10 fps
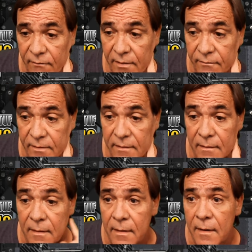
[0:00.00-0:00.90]

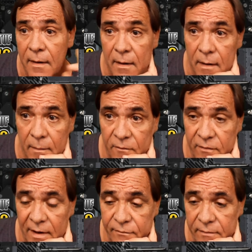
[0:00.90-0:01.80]

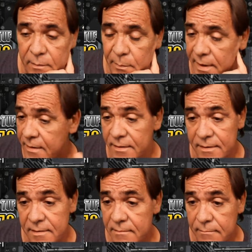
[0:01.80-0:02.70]
550 because
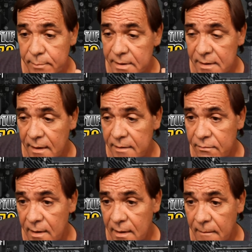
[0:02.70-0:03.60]
it's PCI
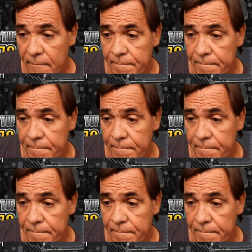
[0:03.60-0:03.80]
3,